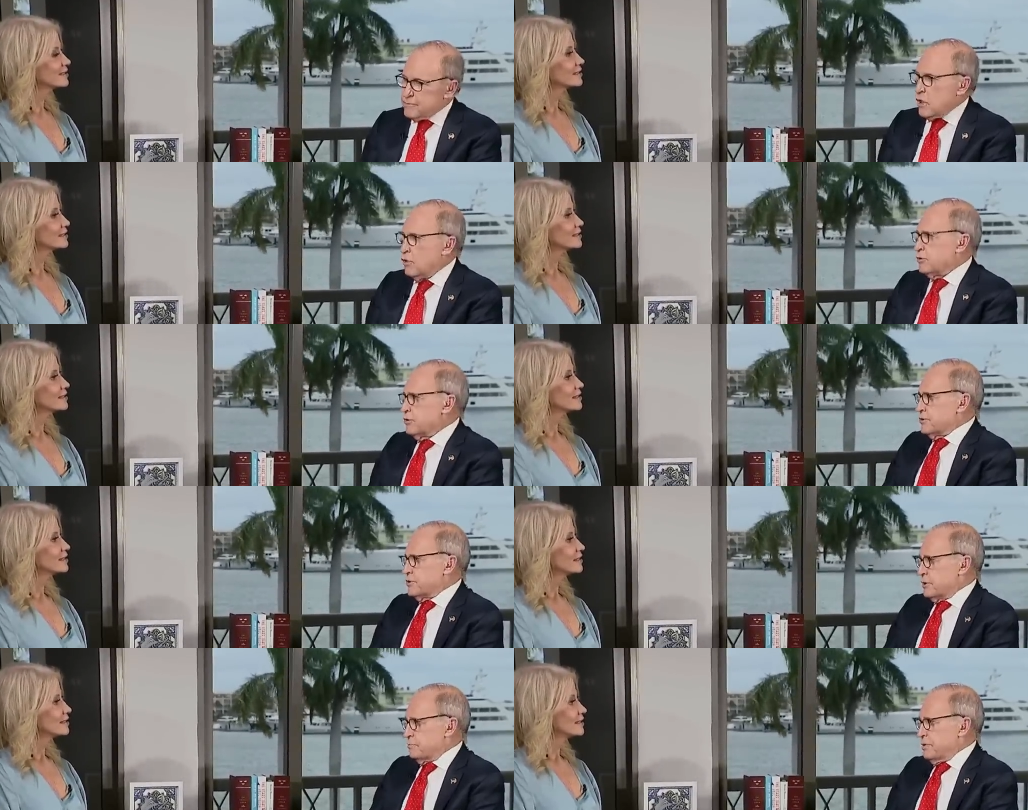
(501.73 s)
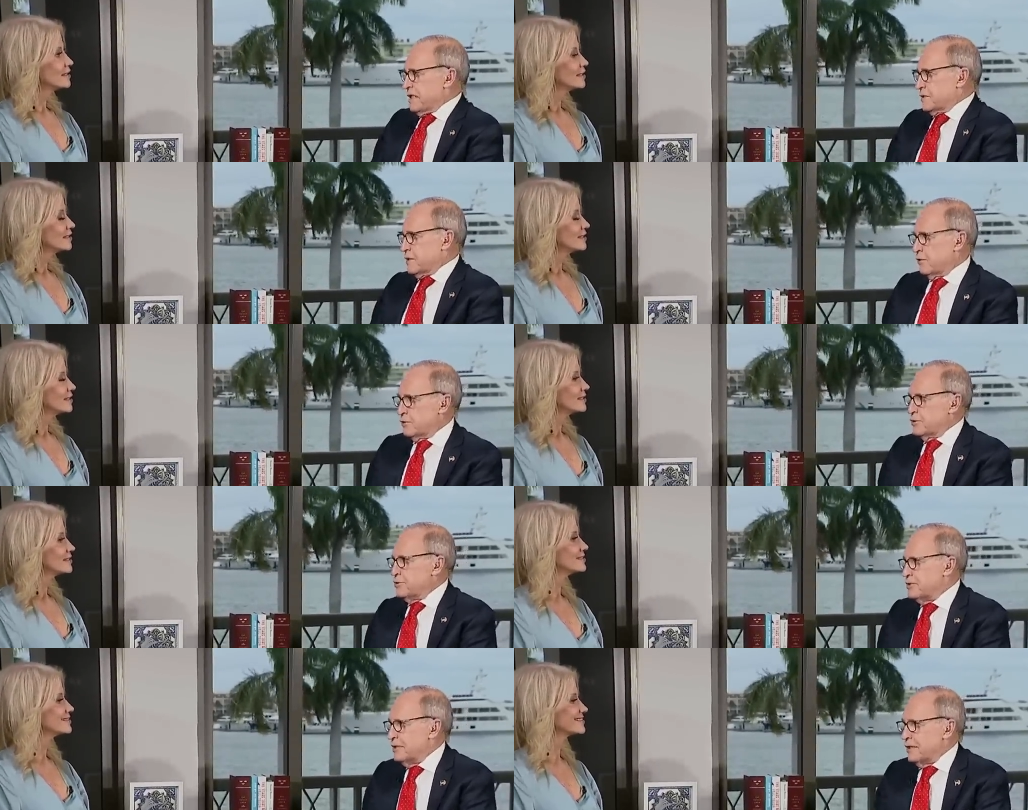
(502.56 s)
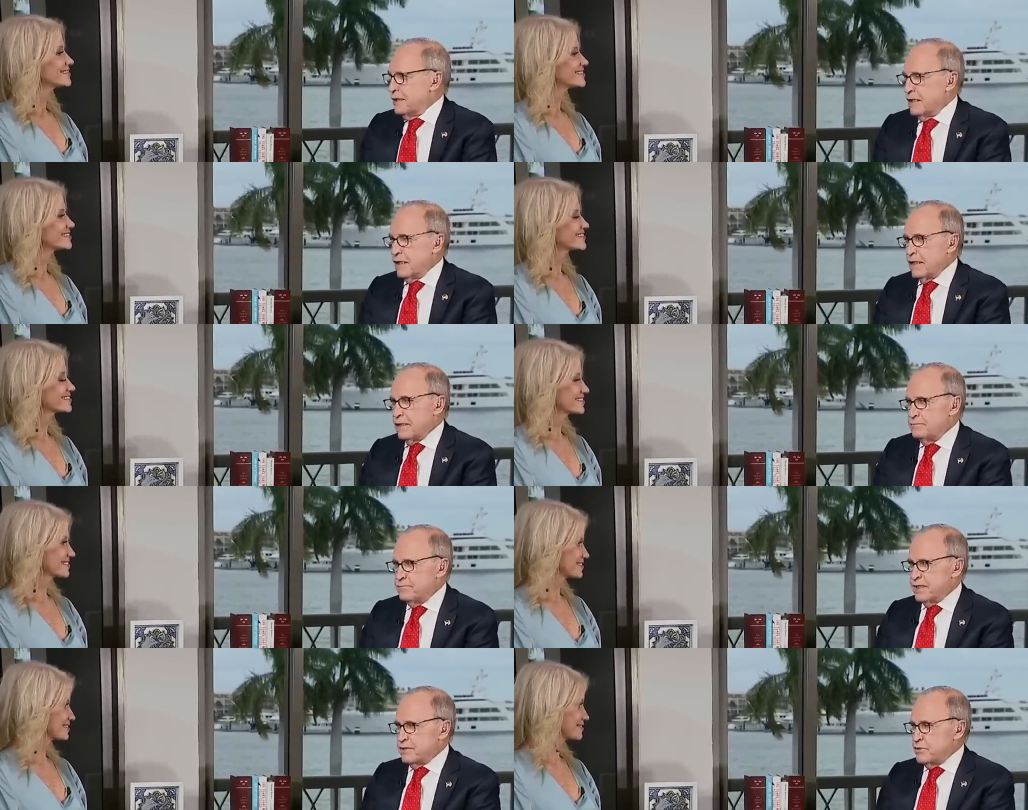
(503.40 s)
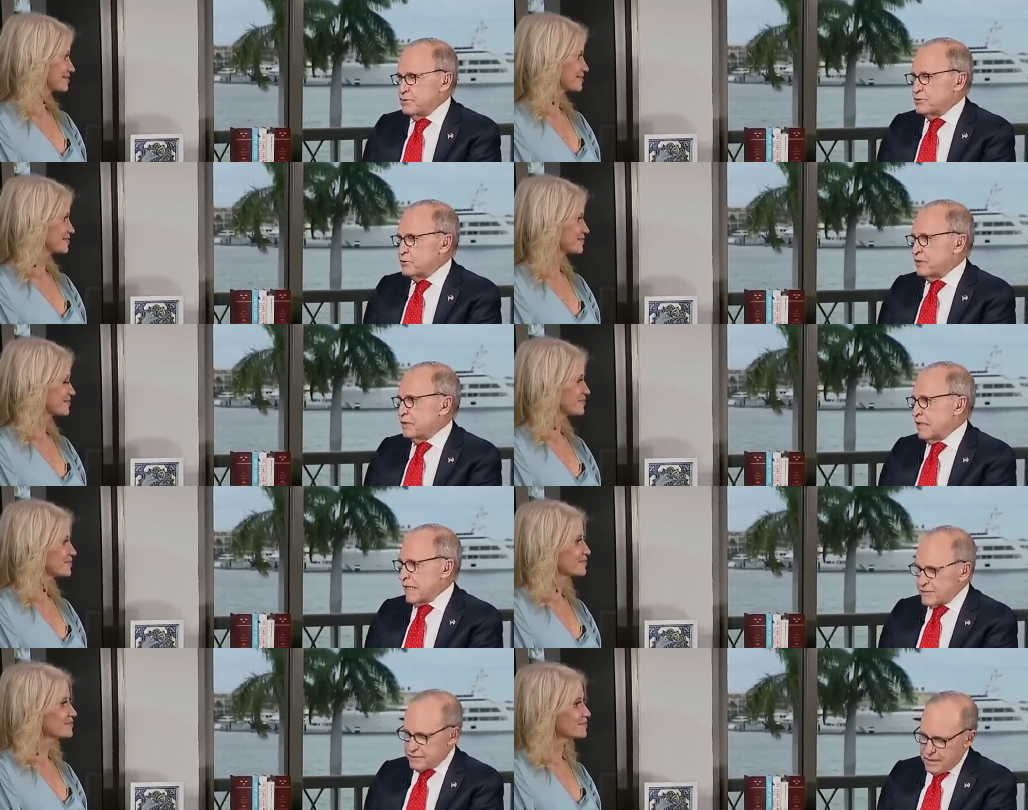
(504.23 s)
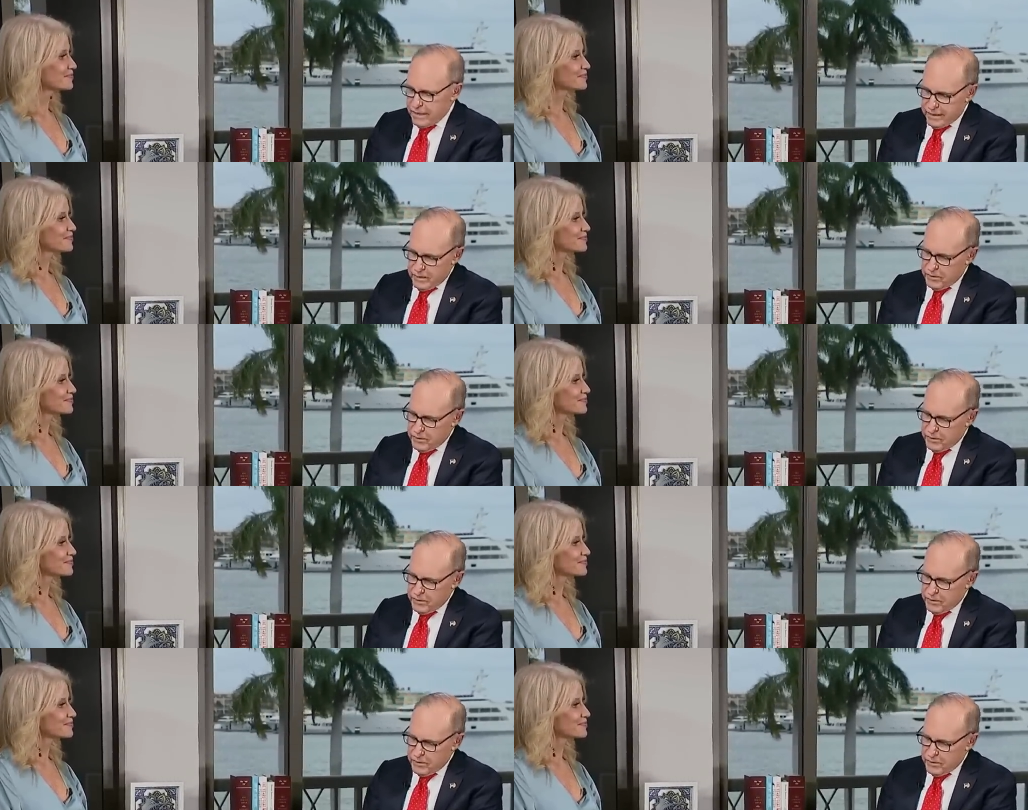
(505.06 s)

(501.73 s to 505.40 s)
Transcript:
Speaker 1: Donors, the big donors. Uh, big news story last night.